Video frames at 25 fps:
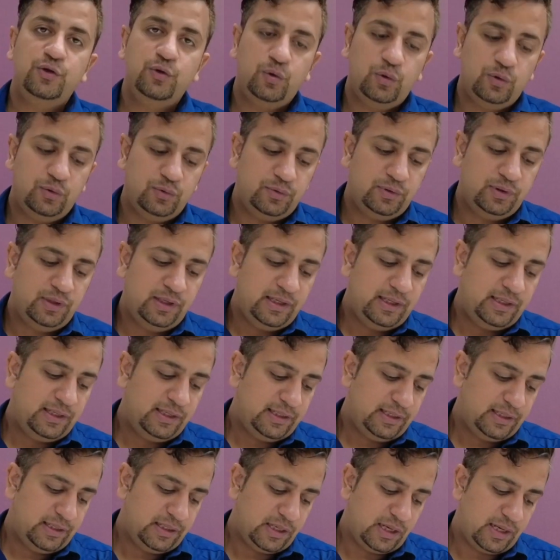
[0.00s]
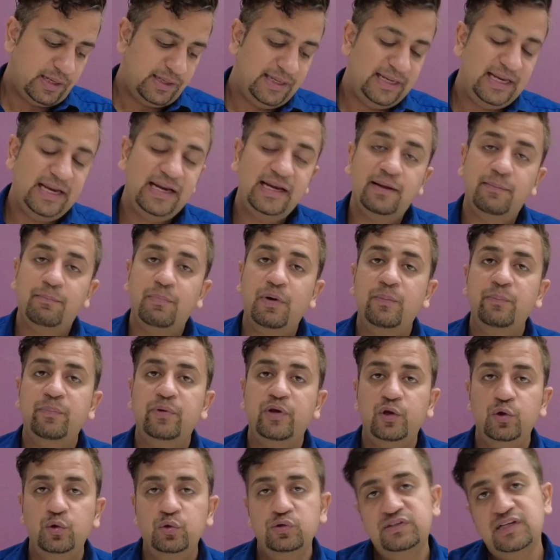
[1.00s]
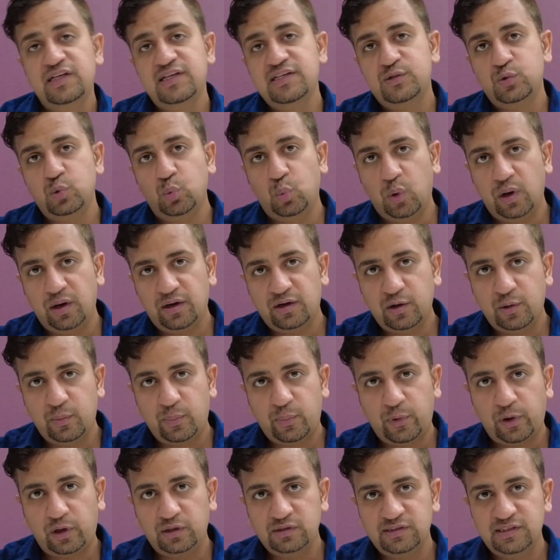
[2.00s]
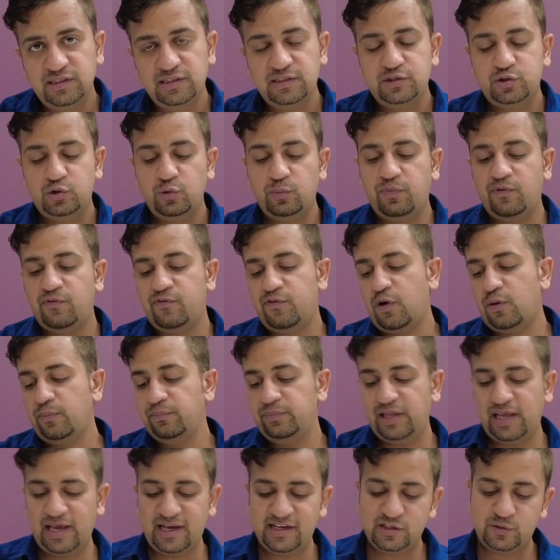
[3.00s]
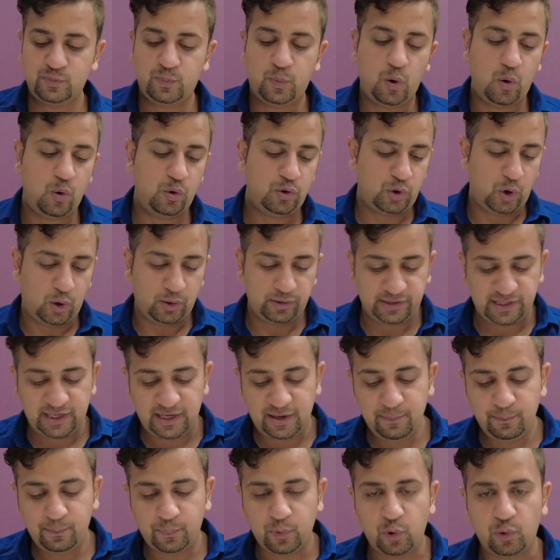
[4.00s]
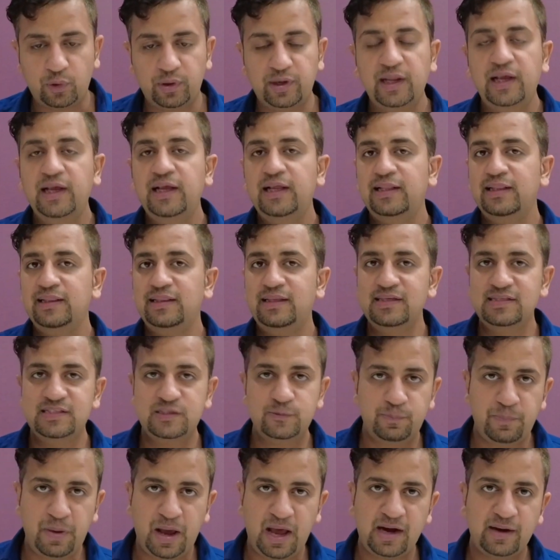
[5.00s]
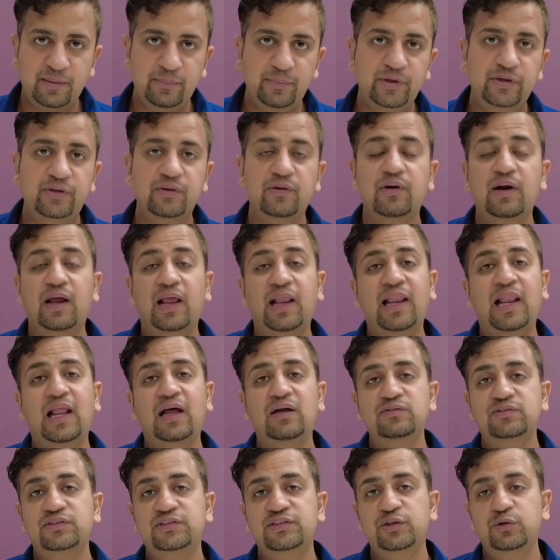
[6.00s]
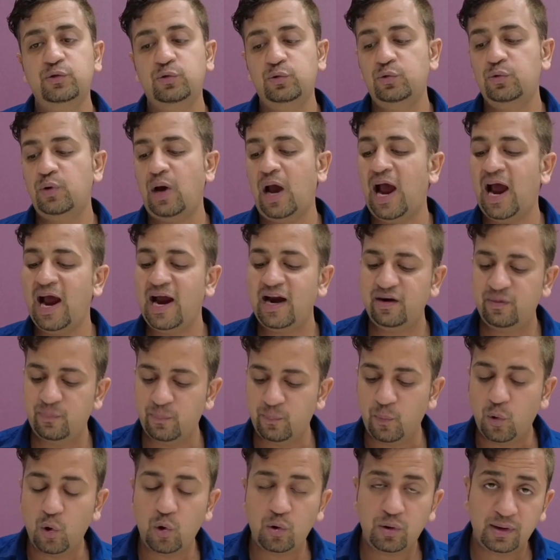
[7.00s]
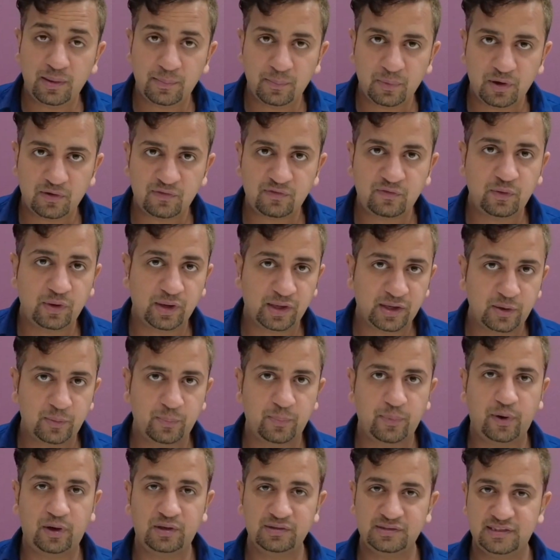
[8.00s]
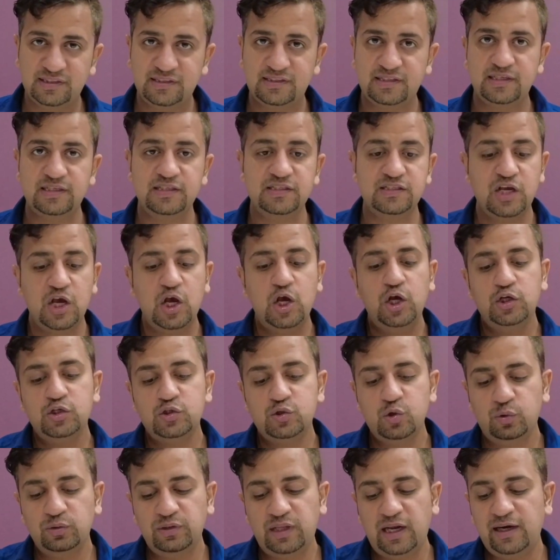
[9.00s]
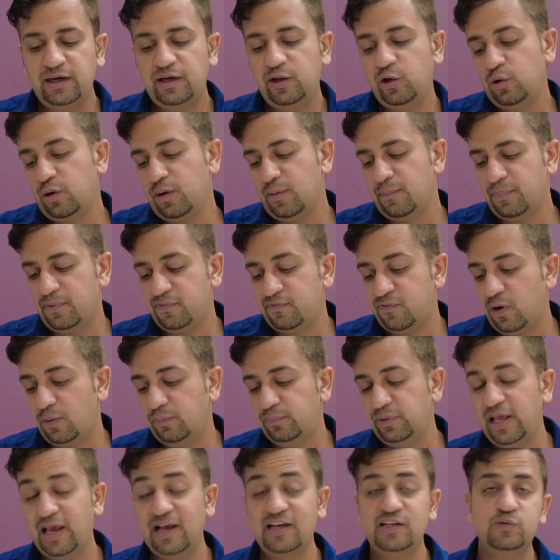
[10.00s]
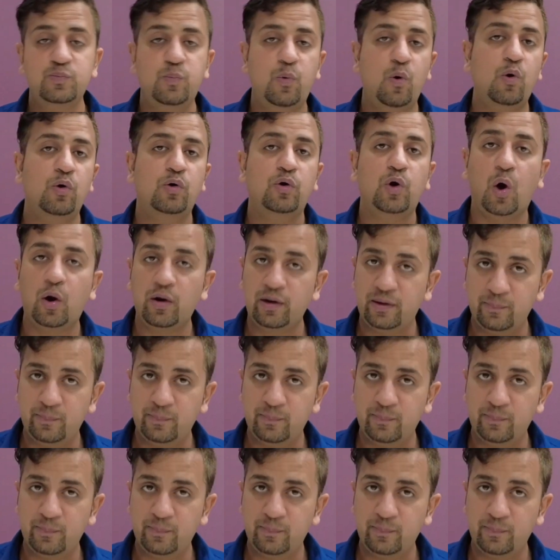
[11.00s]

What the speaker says: you know, data pump uses worker process to perform the export or the import. This parameter allows you to add more number of worker processes so that you can perform the export or